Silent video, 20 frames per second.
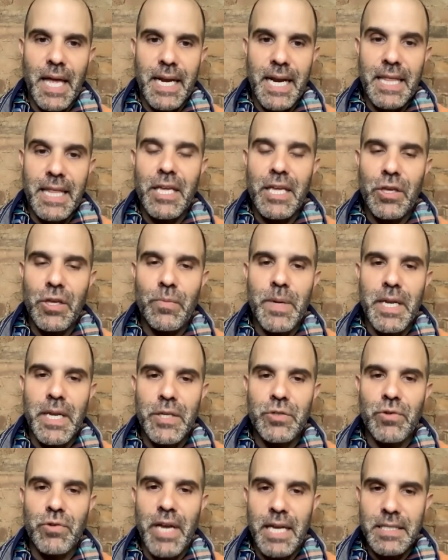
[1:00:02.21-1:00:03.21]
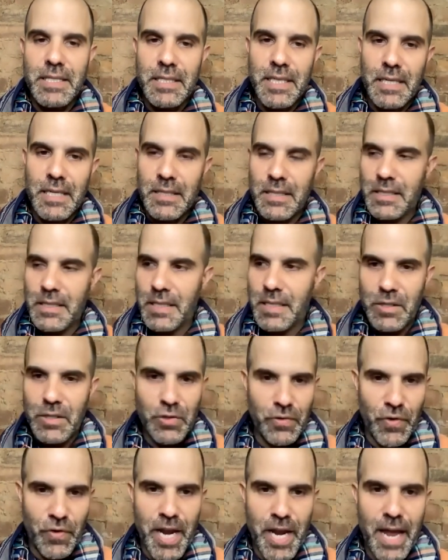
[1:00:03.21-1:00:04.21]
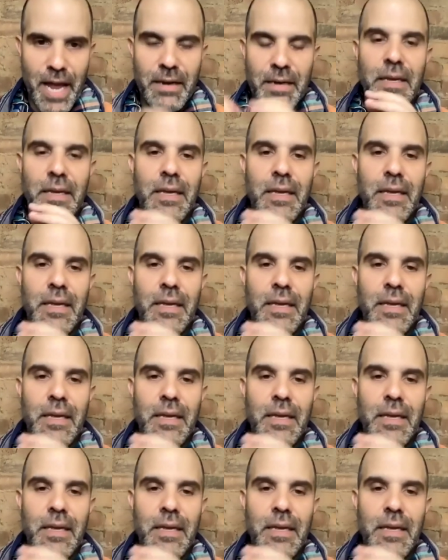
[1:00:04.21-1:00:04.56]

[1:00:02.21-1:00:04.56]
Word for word: and I think human history has a tendency to forget,